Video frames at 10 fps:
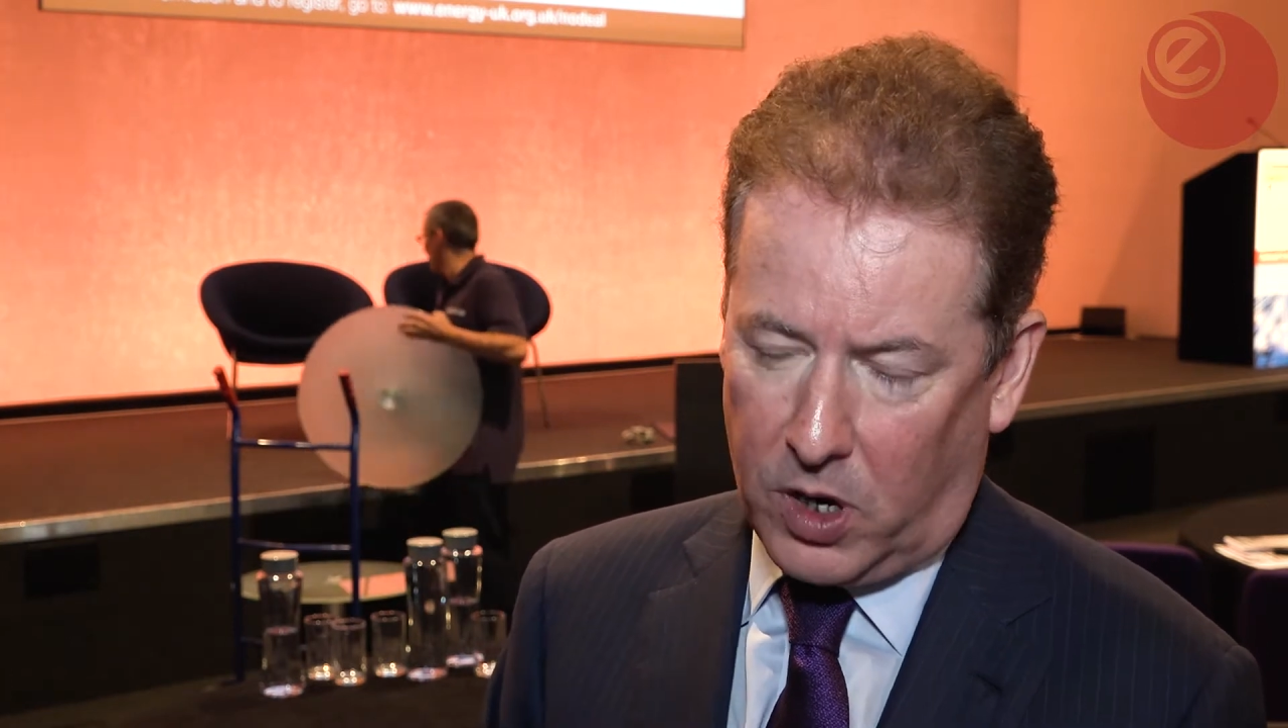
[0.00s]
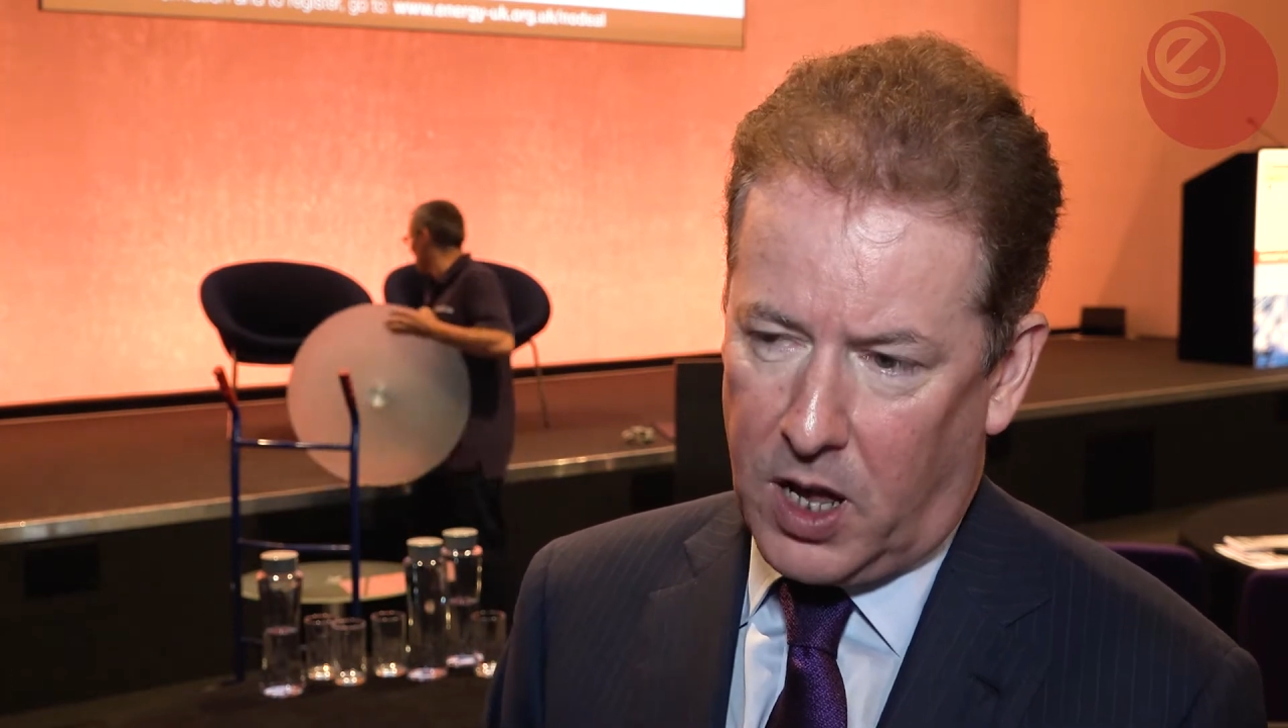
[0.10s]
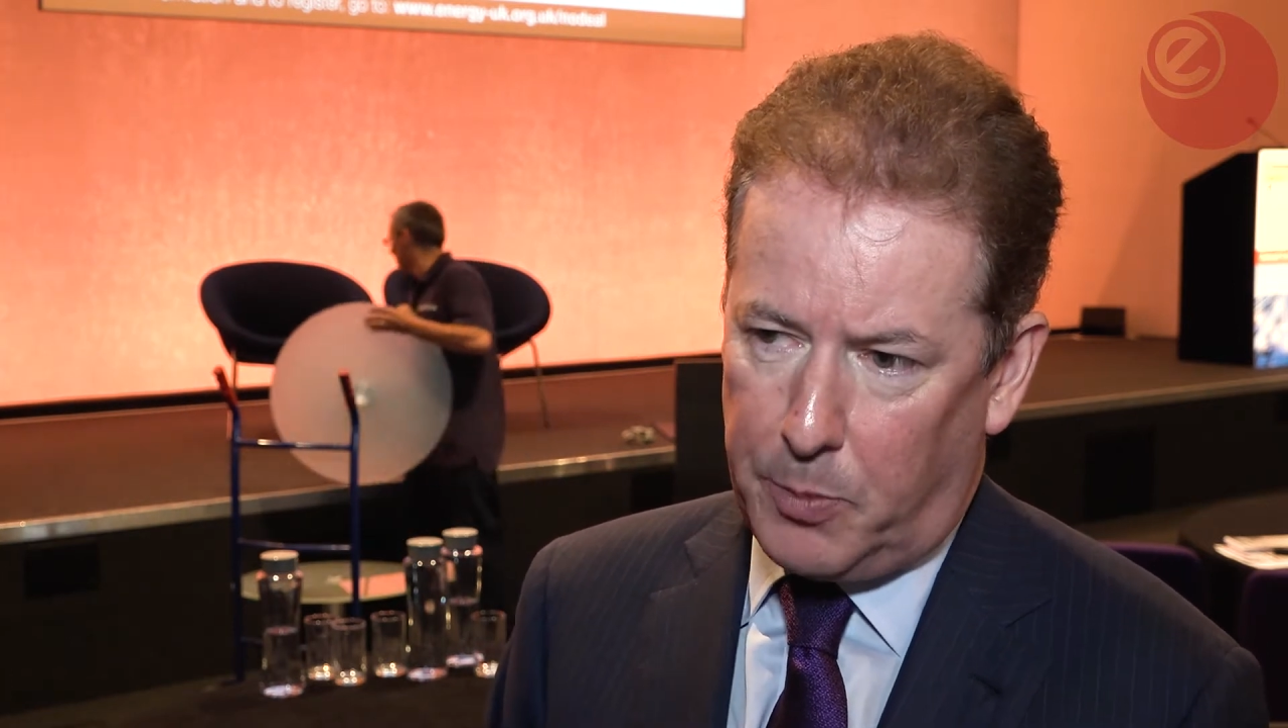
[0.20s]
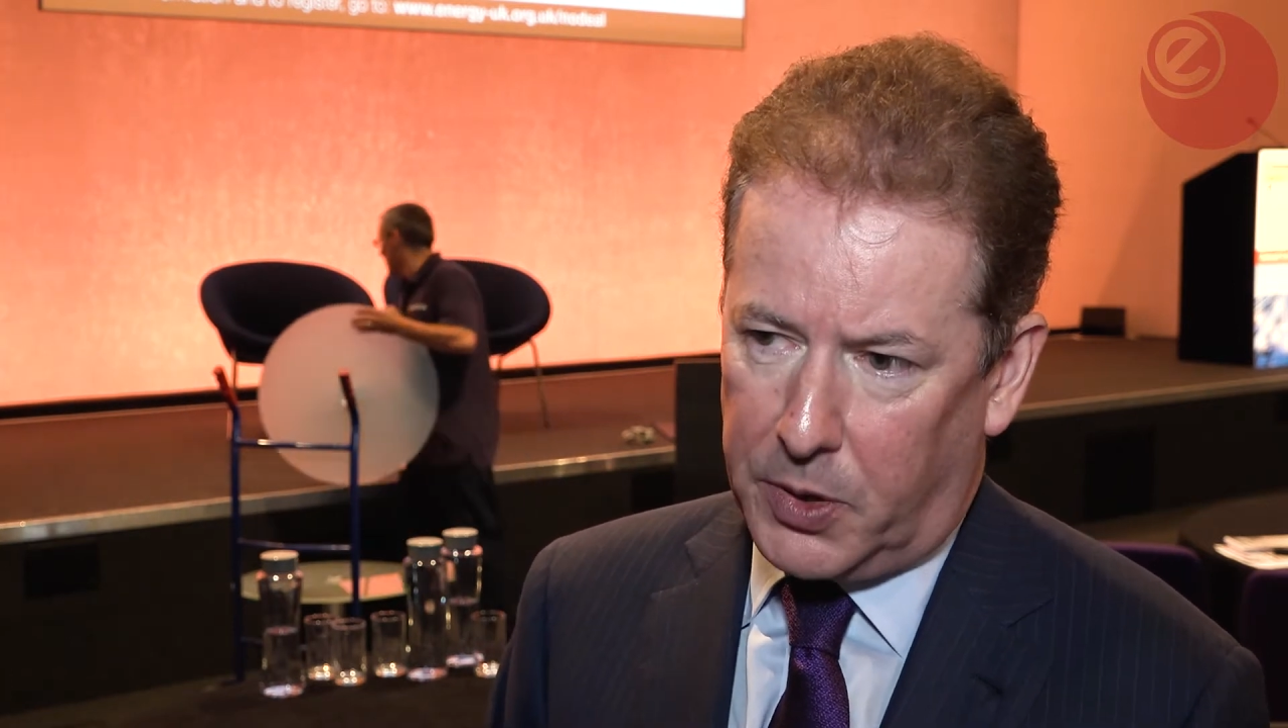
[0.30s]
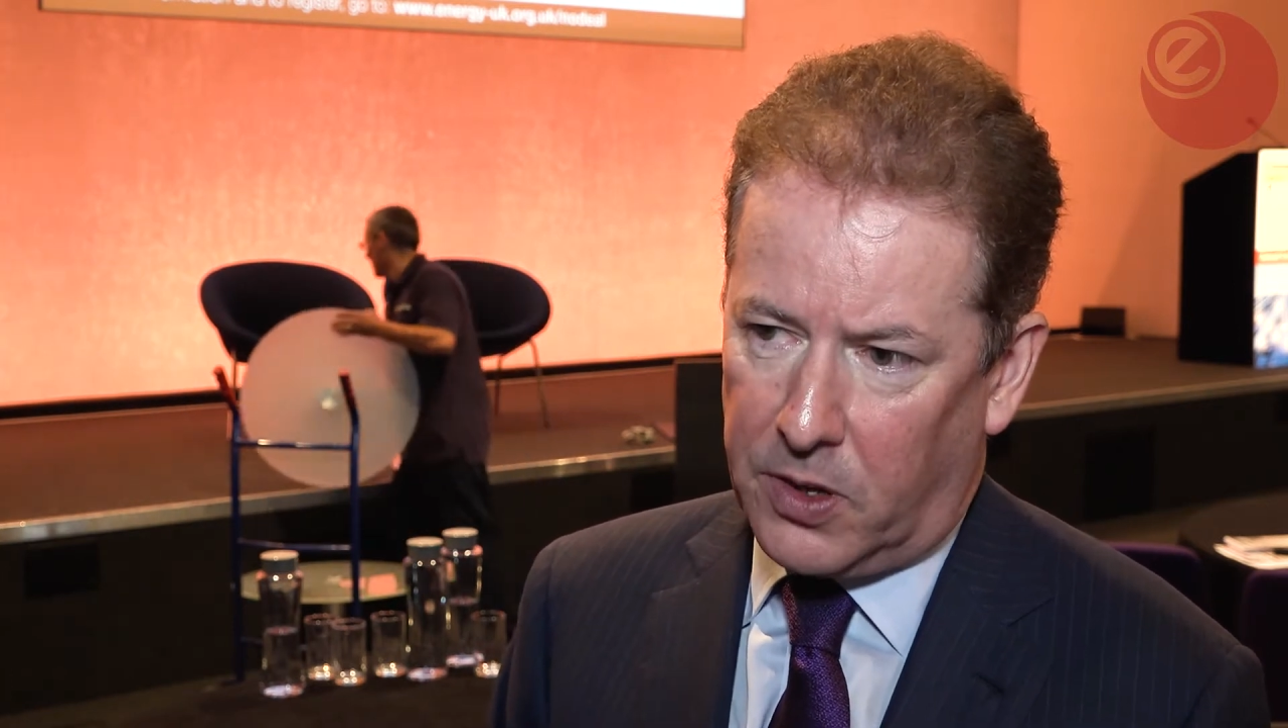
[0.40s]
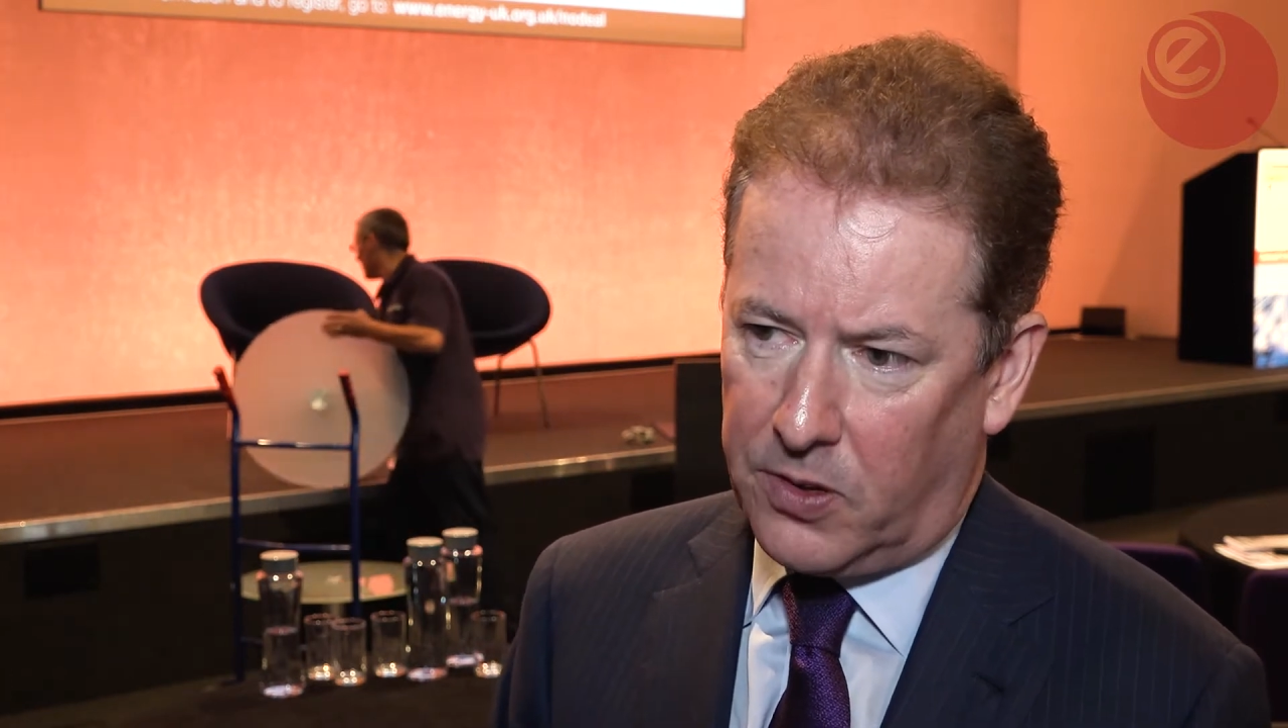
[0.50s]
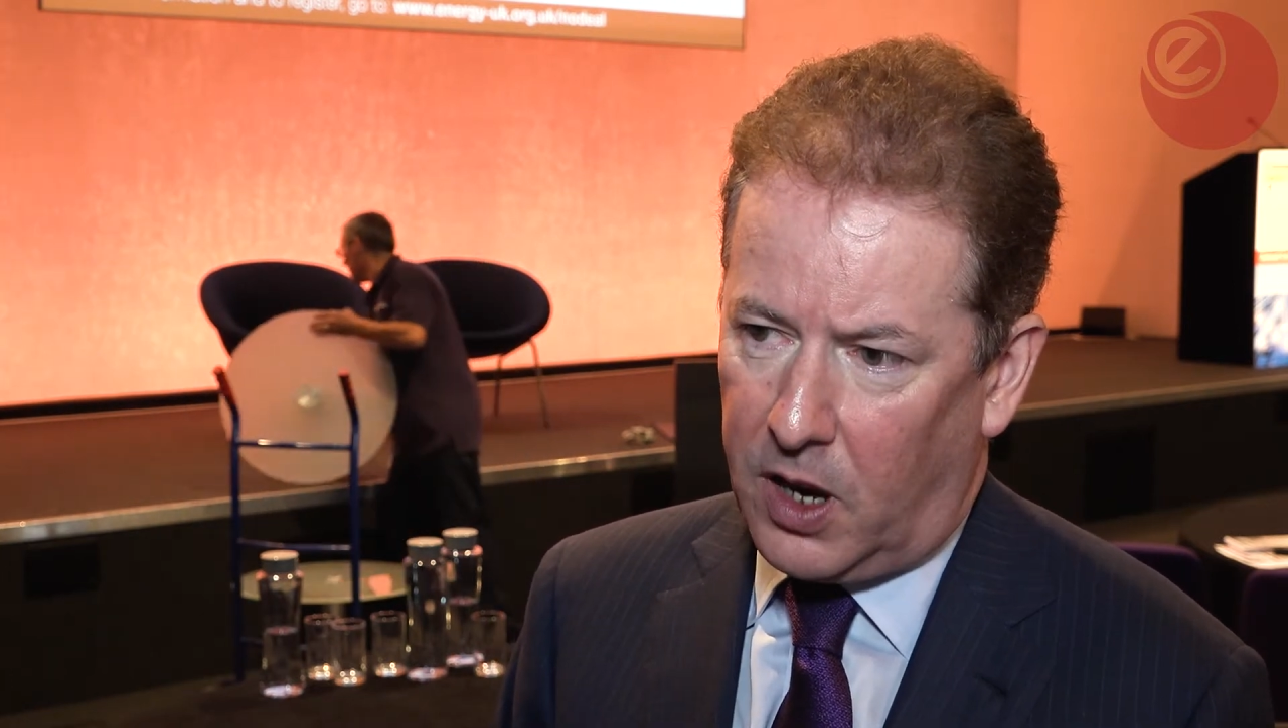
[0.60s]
companies and